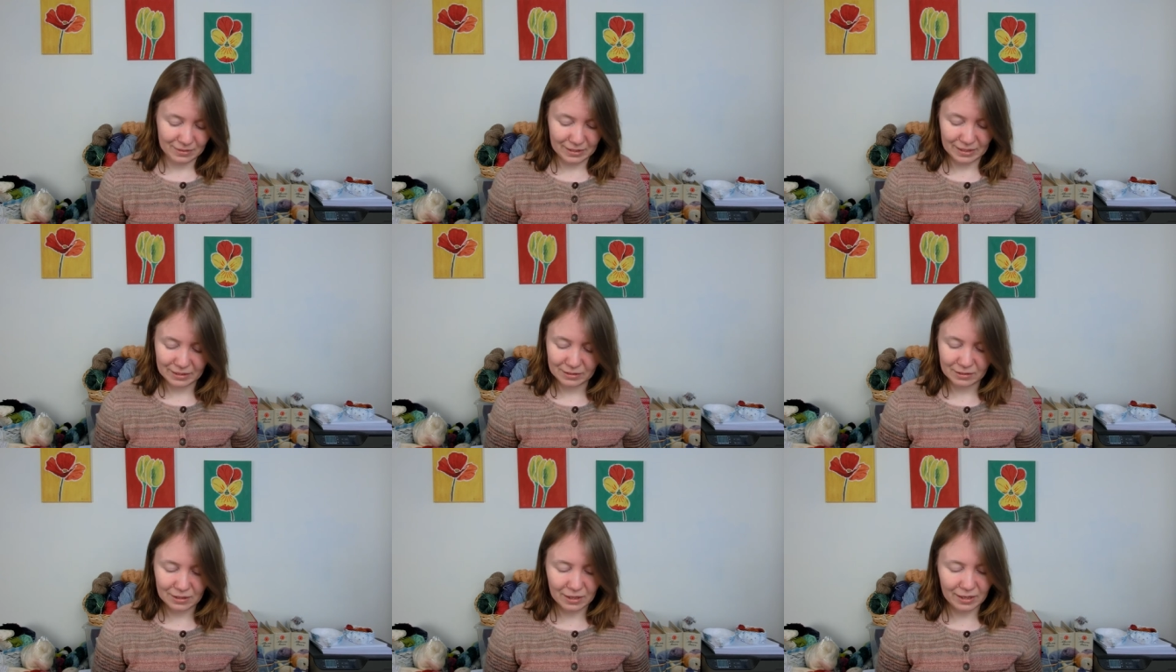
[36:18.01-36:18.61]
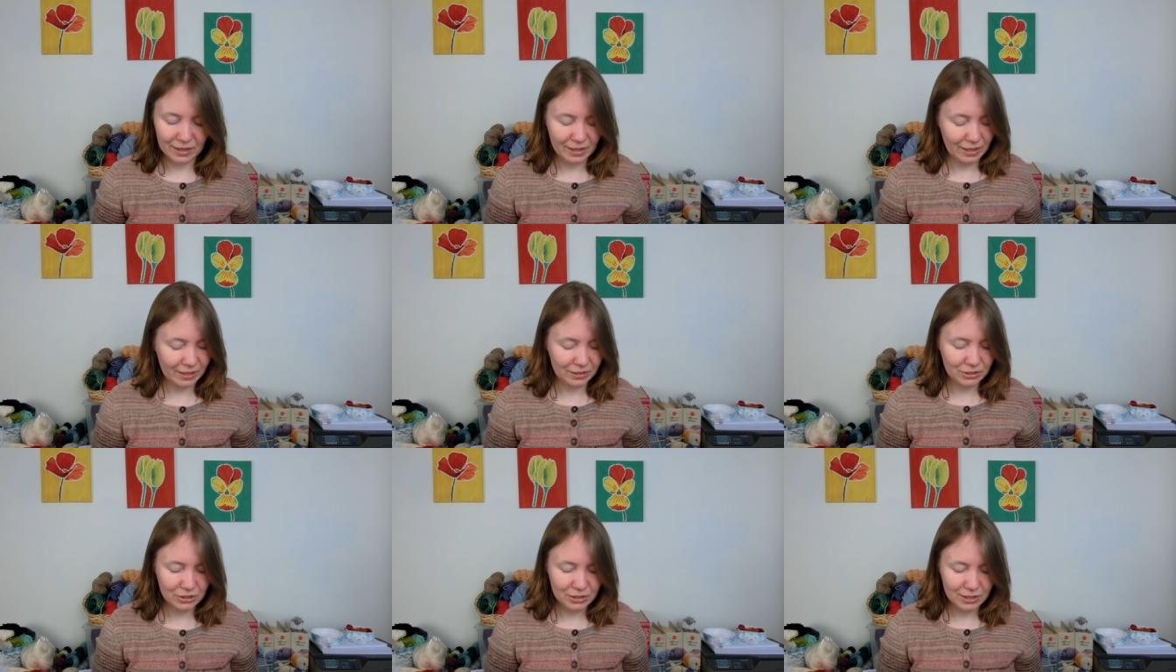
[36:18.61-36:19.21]
and I, I
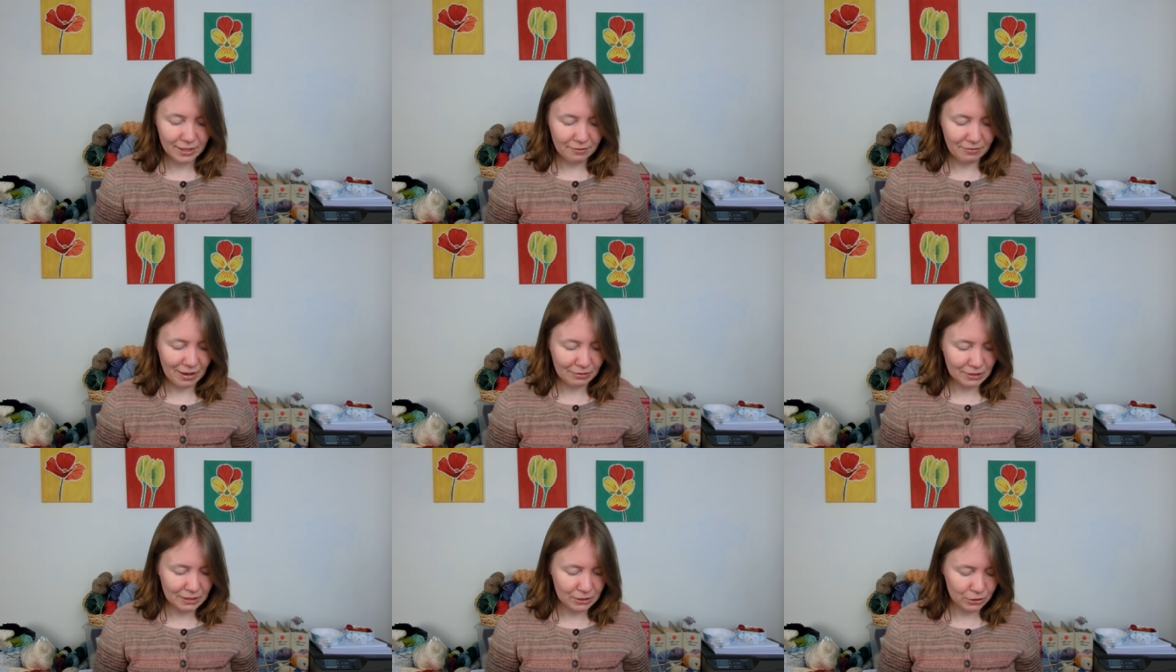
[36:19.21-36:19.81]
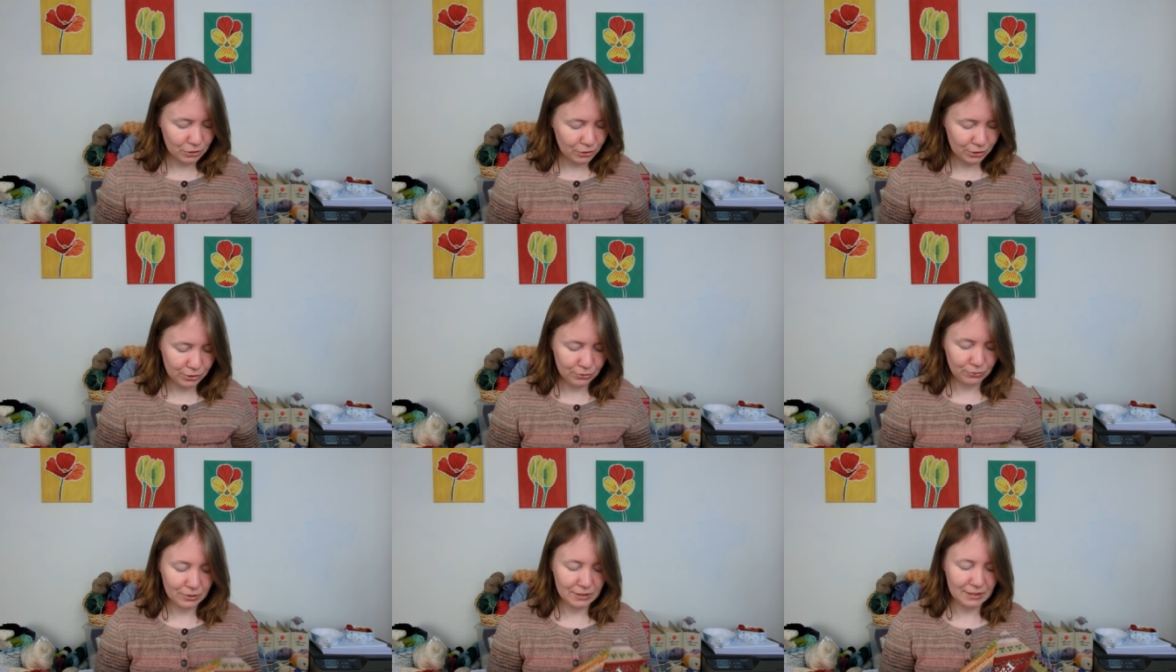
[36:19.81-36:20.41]
just love how they
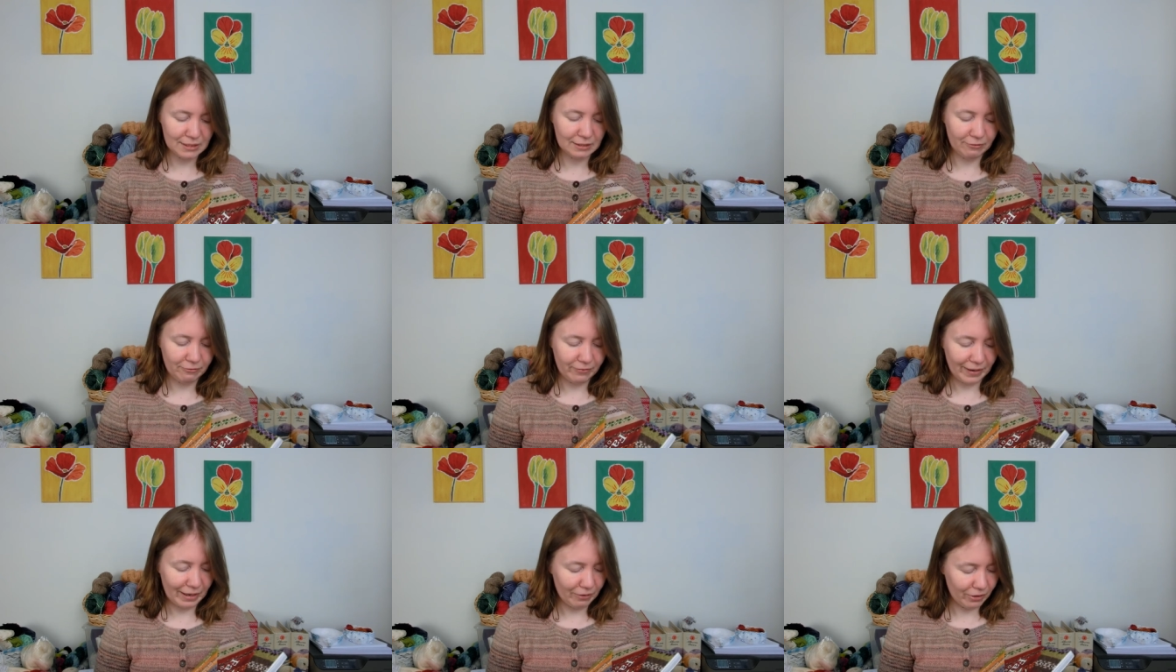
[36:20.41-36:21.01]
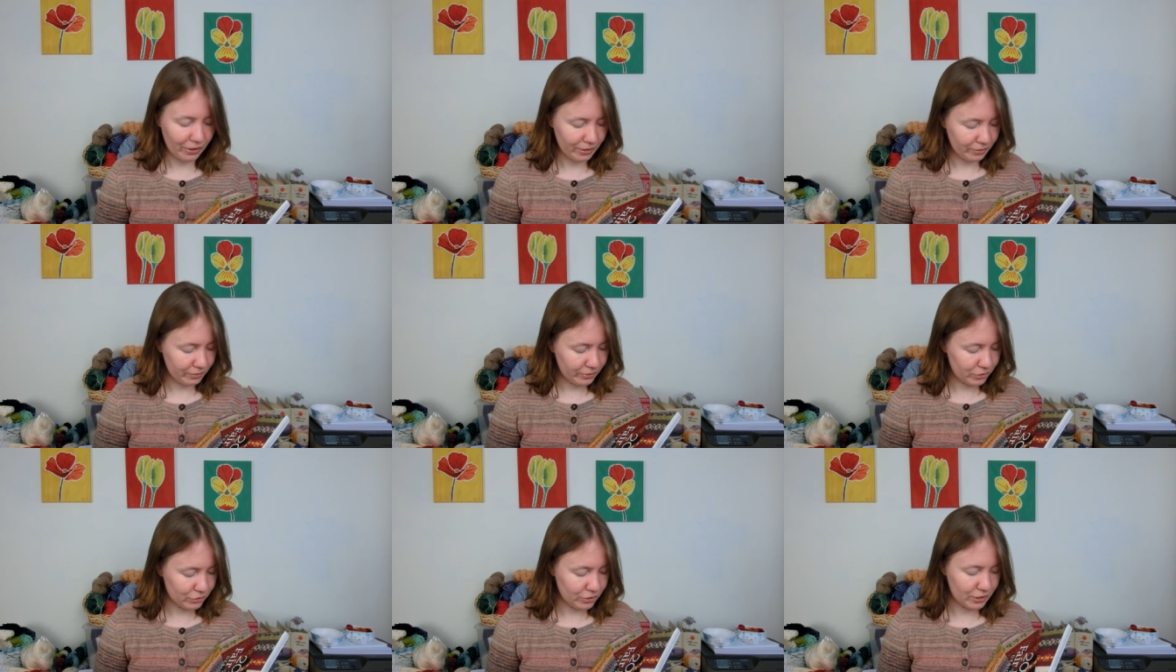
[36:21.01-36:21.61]
do this in the Fair Isle
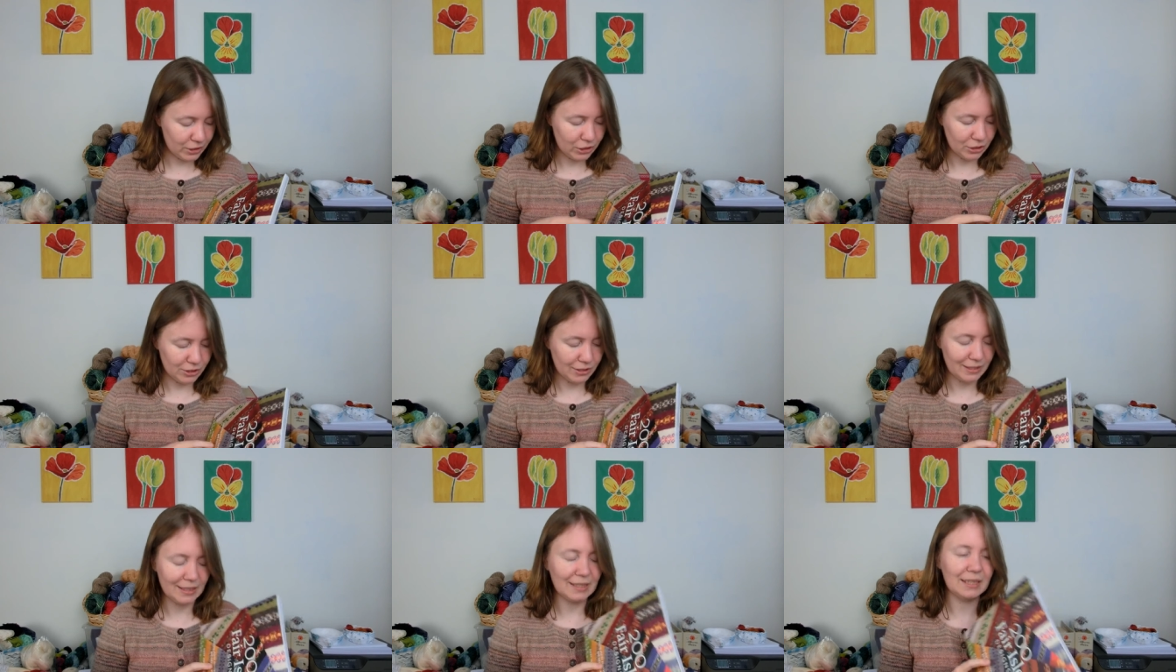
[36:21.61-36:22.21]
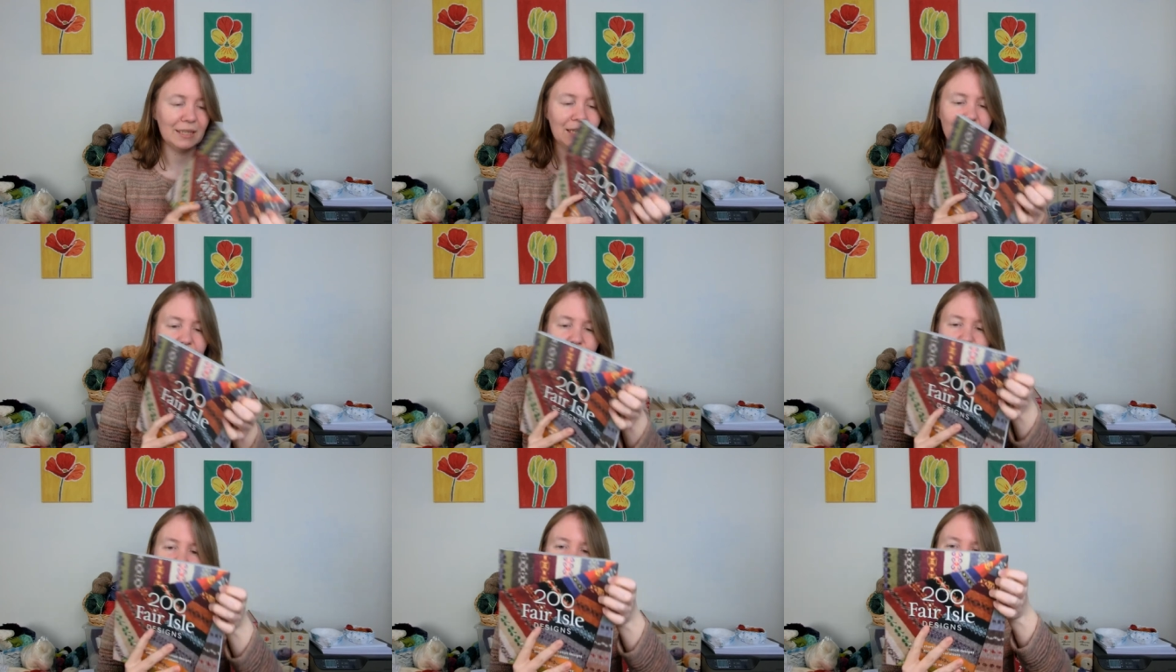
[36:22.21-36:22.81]
tradition they
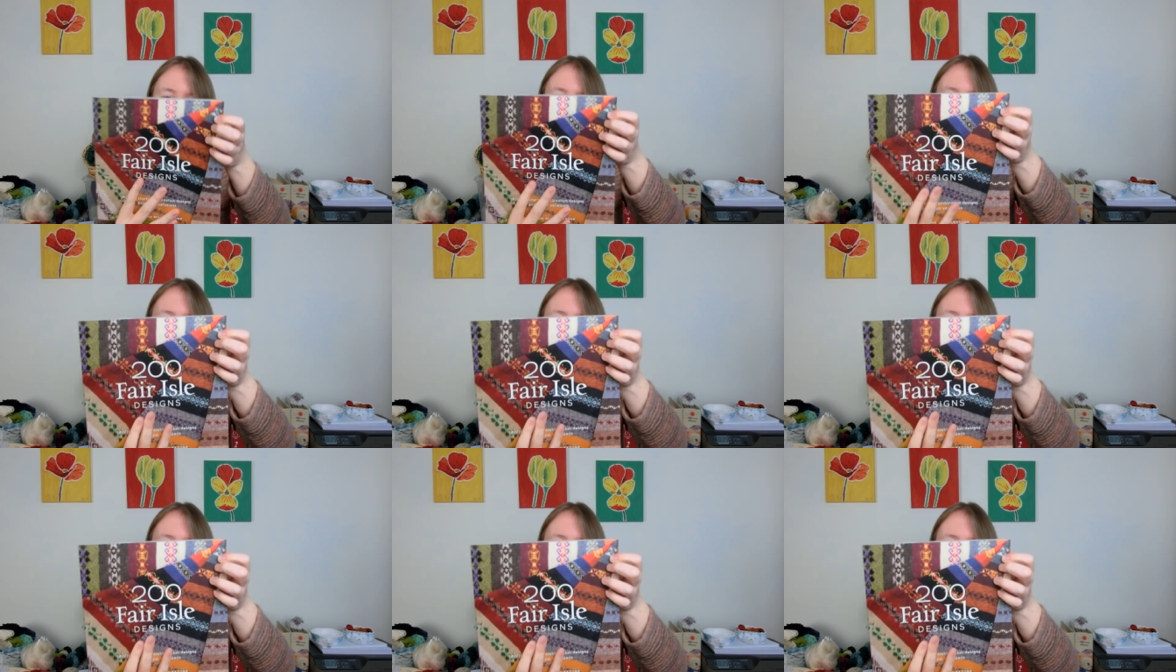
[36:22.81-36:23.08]
shift